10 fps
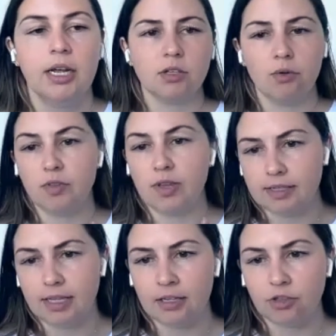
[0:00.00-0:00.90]
So
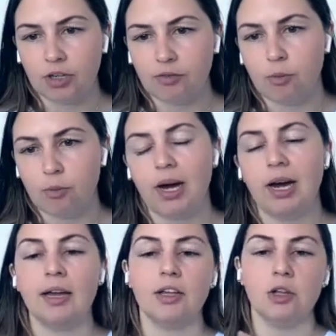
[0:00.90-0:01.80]
that's the entry level
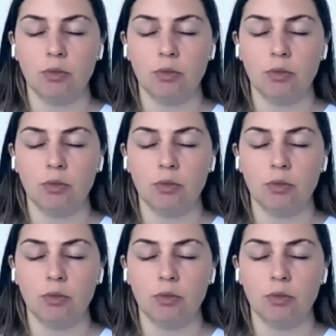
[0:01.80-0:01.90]
part.